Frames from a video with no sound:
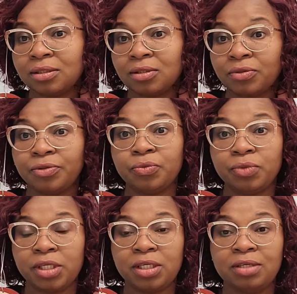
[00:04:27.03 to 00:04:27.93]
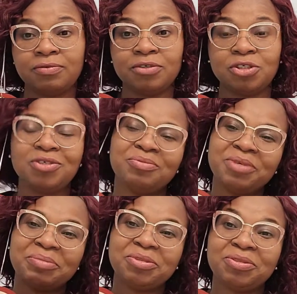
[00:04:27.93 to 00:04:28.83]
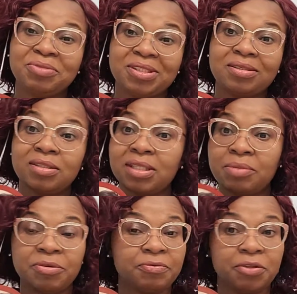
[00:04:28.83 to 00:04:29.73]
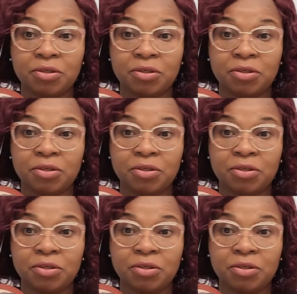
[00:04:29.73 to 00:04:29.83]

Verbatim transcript: on the wig for you to be able to return them if you